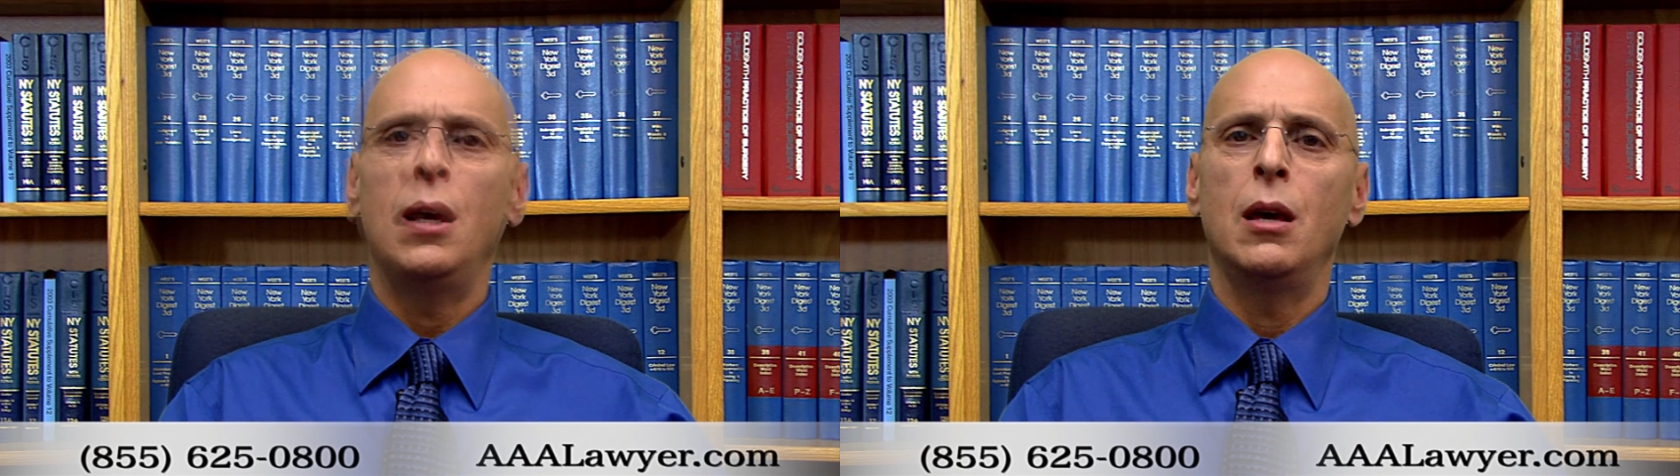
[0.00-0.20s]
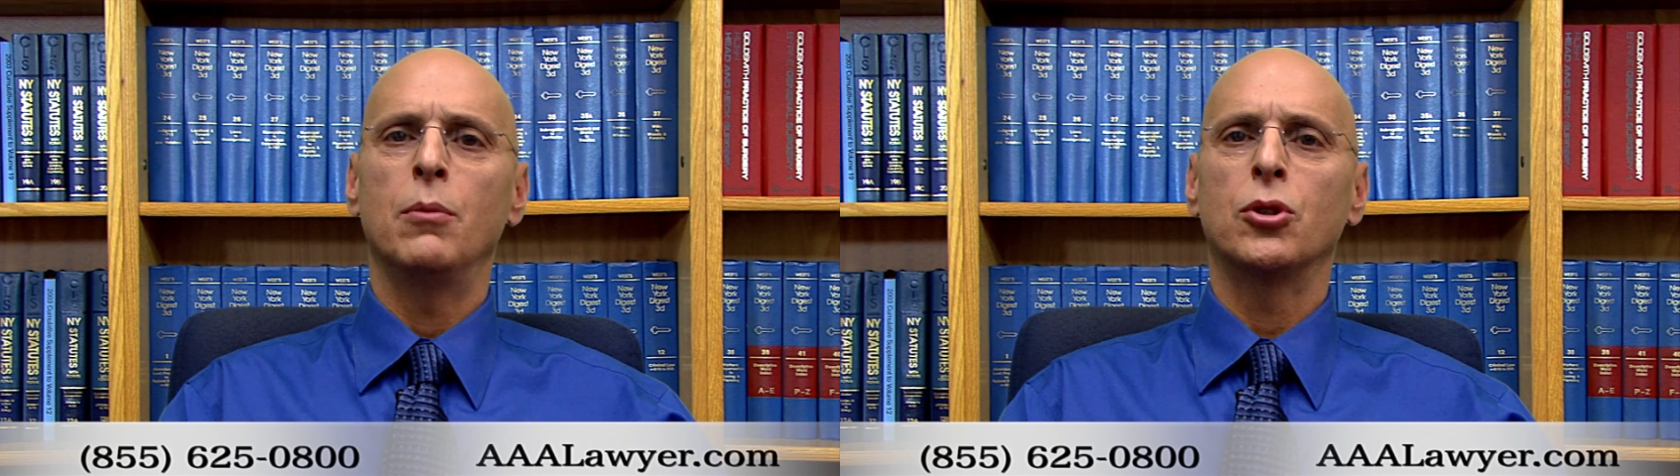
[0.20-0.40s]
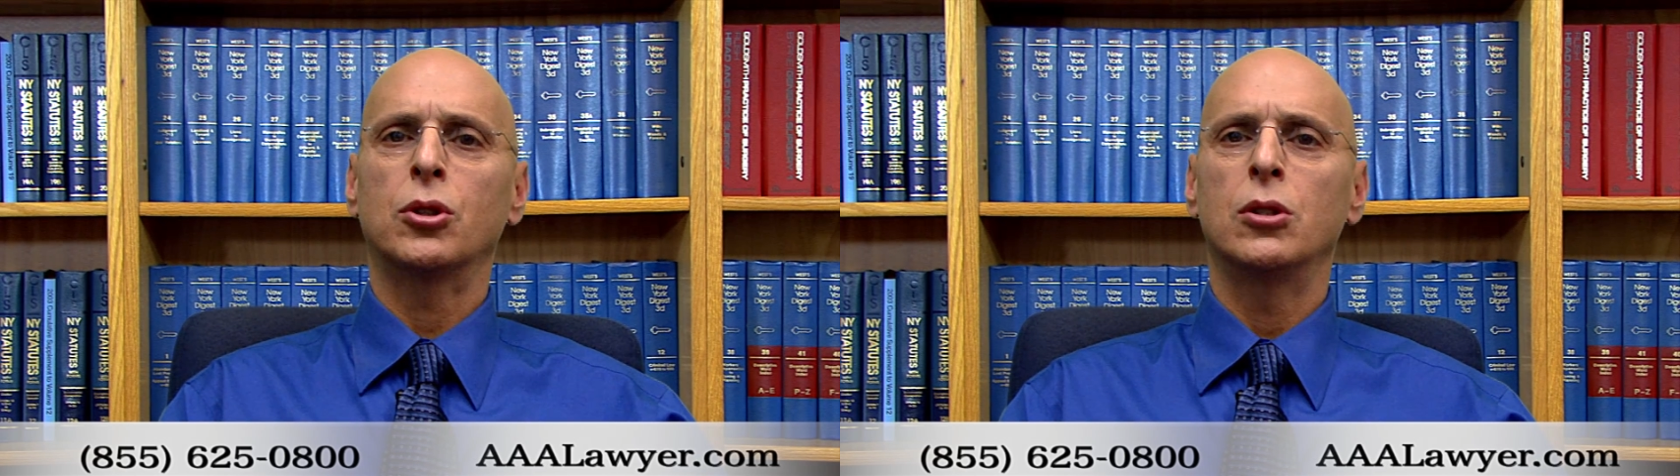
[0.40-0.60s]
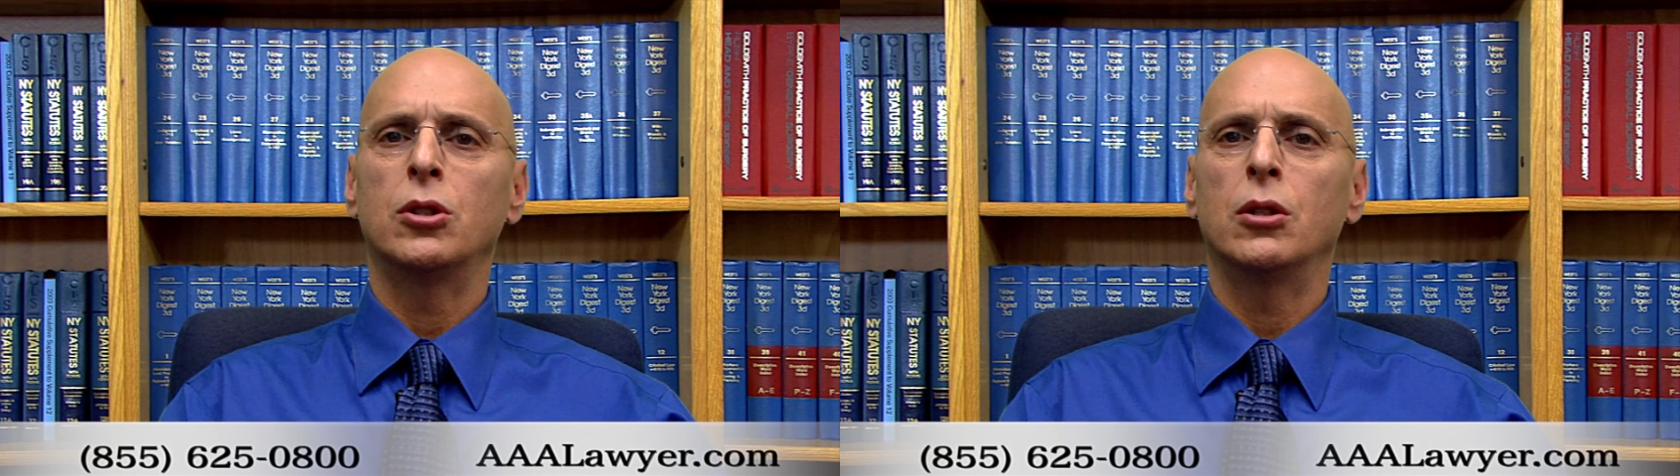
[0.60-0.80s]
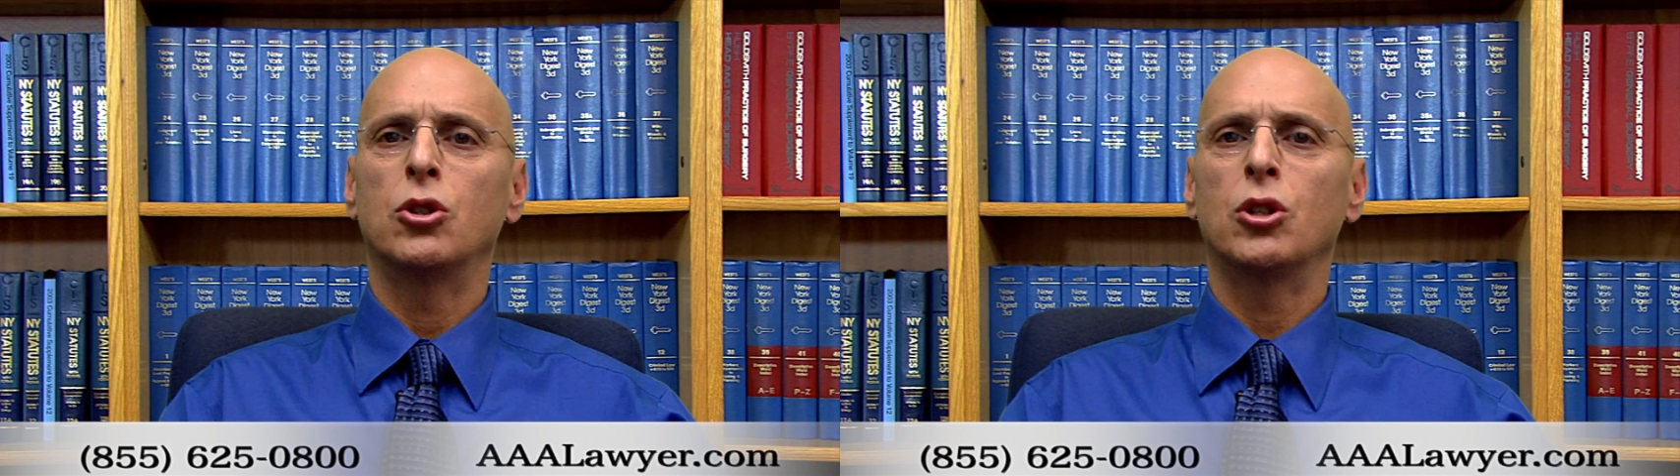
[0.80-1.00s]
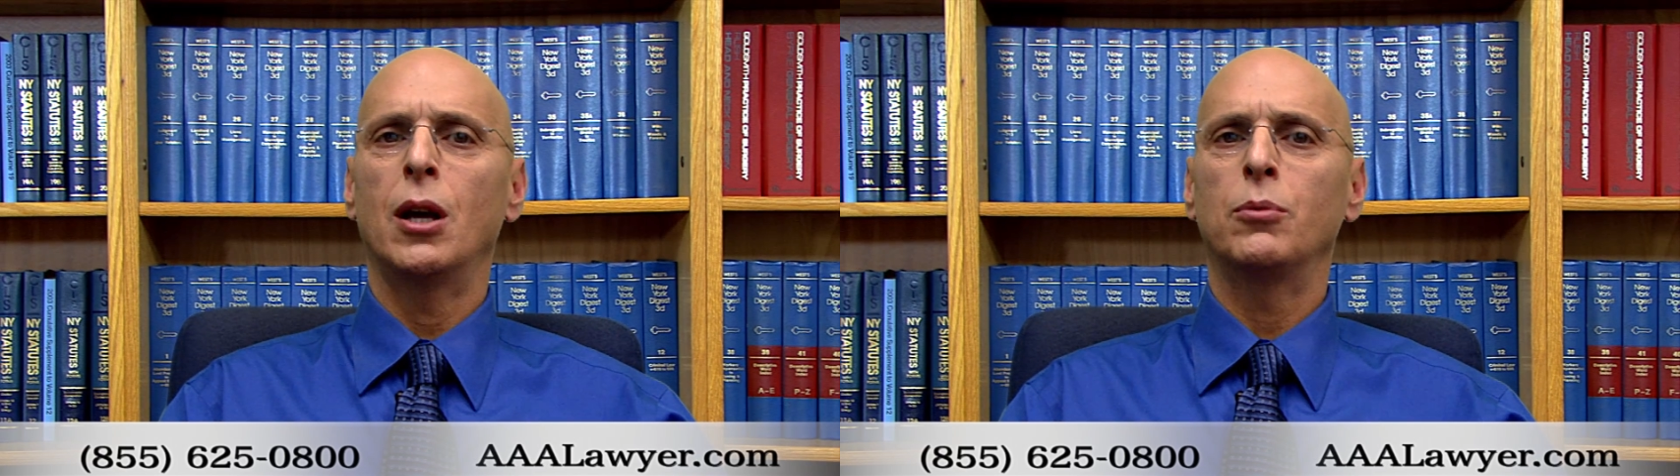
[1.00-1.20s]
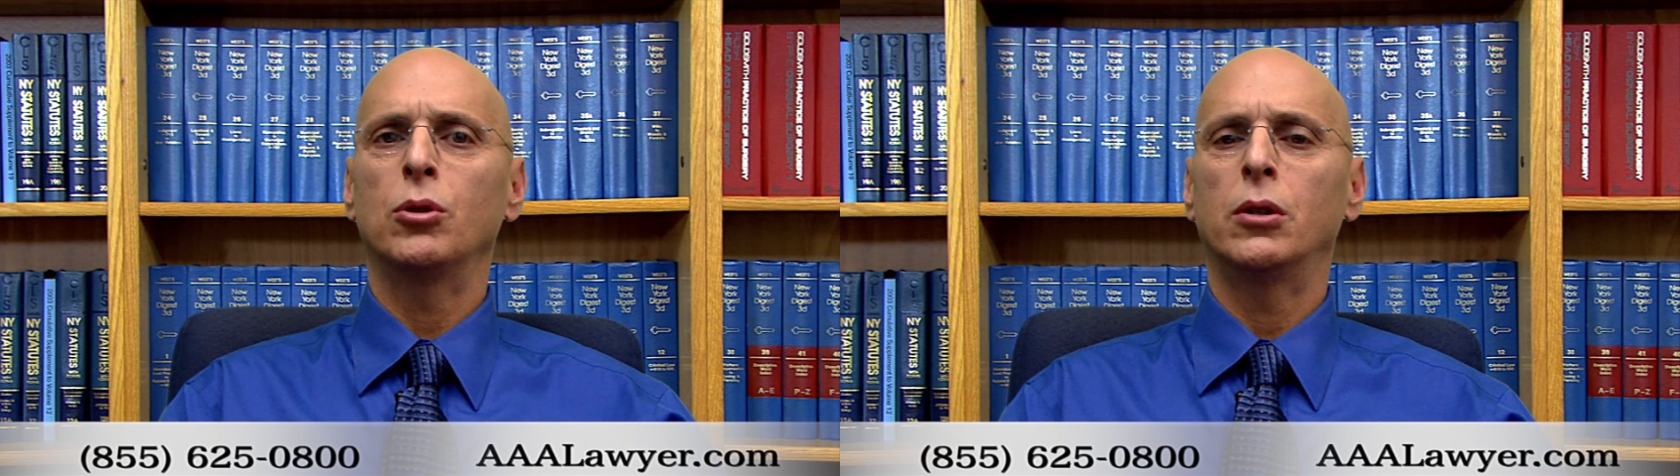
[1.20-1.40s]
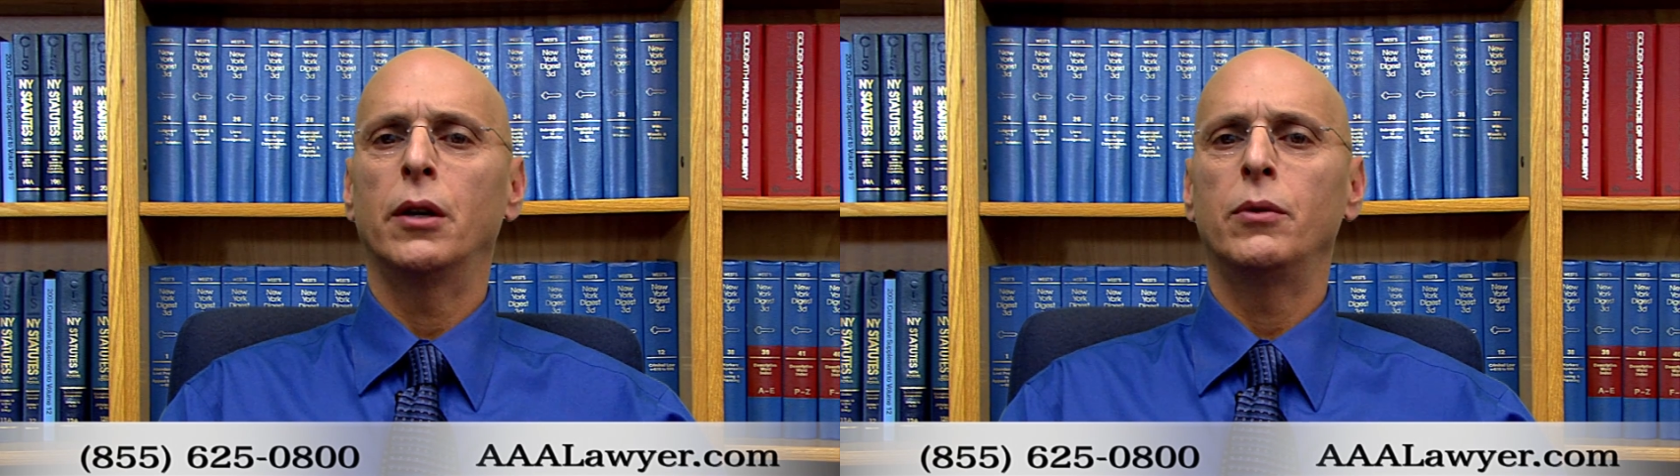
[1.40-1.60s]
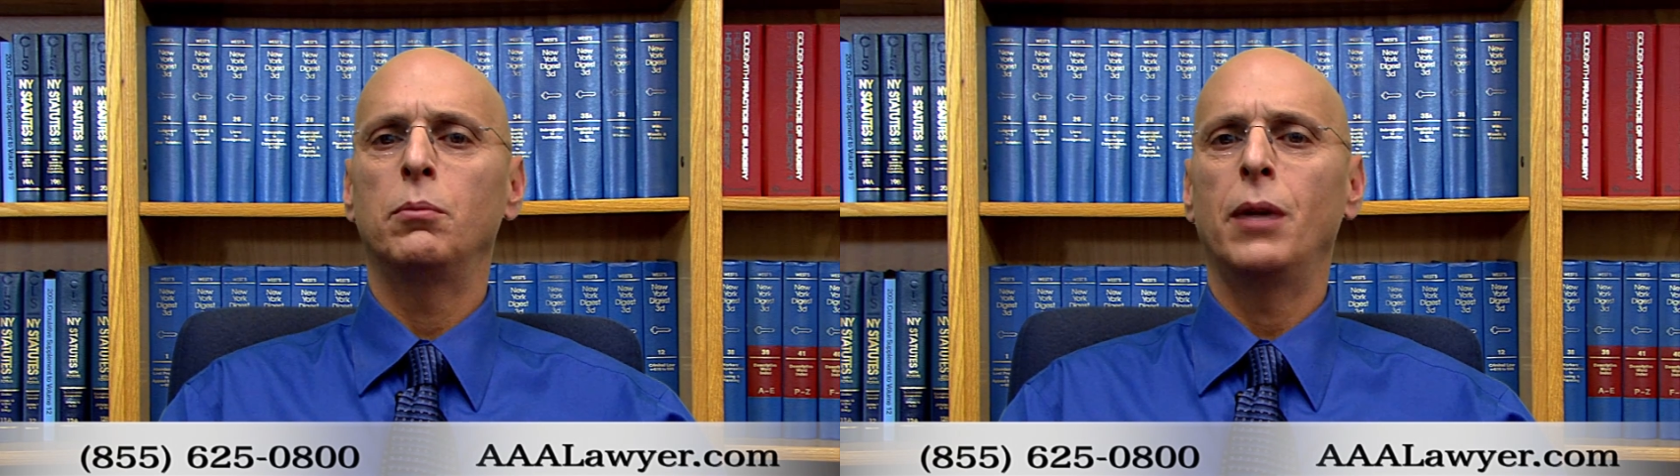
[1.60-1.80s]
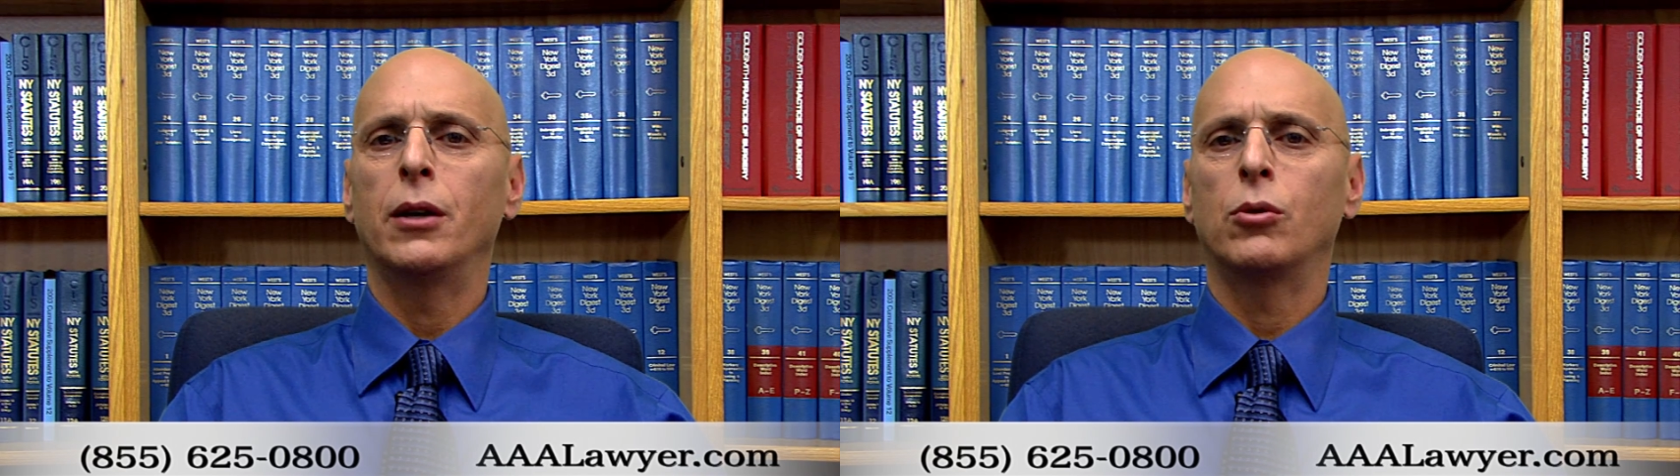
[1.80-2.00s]
and must consider Chapter
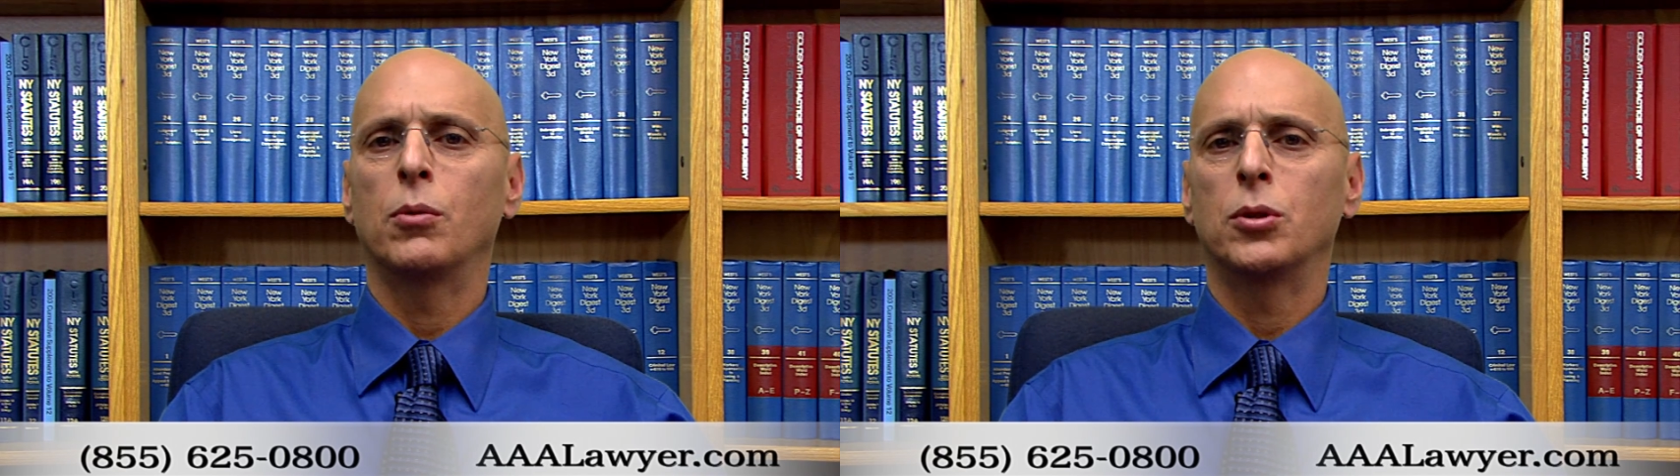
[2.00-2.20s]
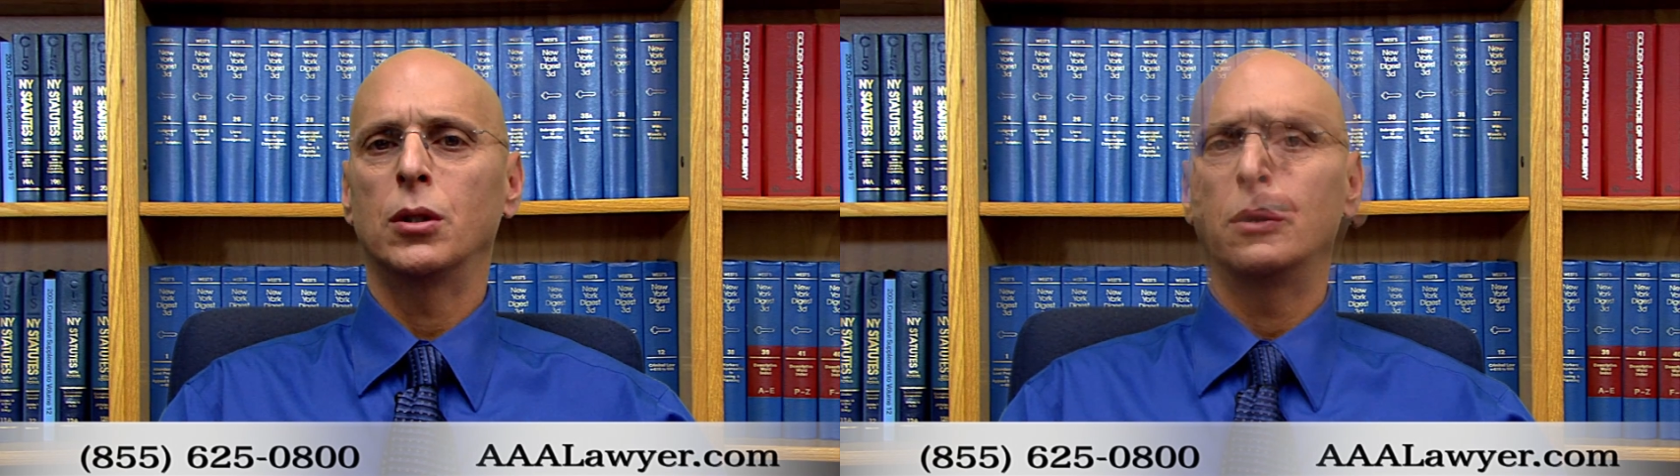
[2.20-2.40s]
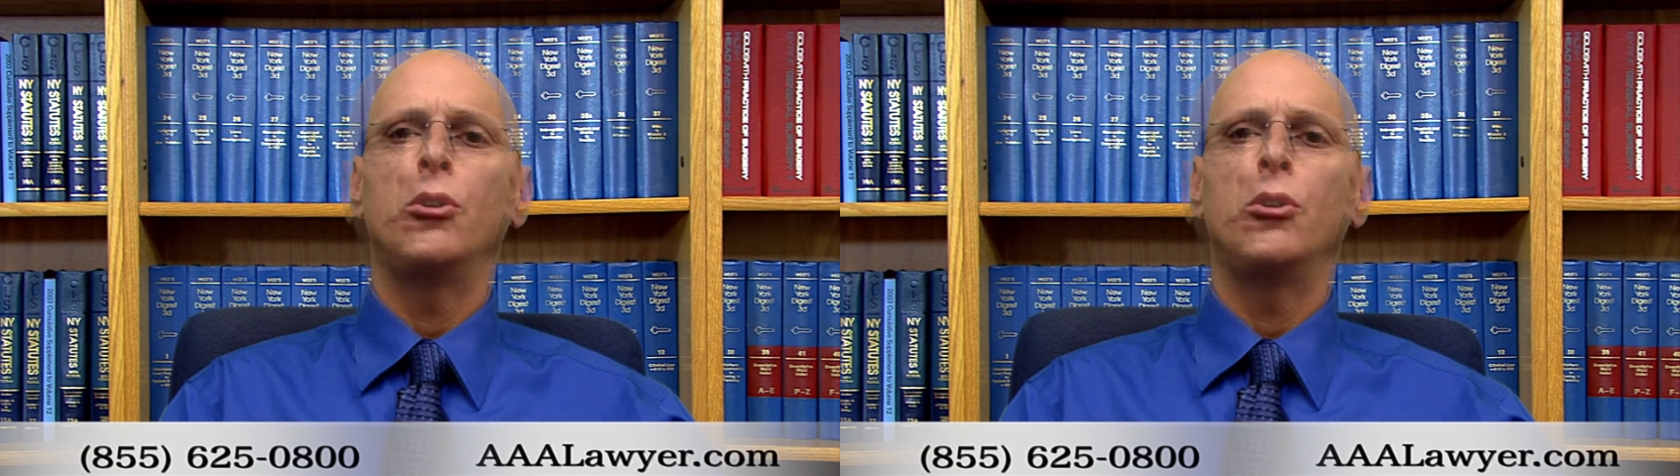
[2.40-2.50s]
11 bankruptcy.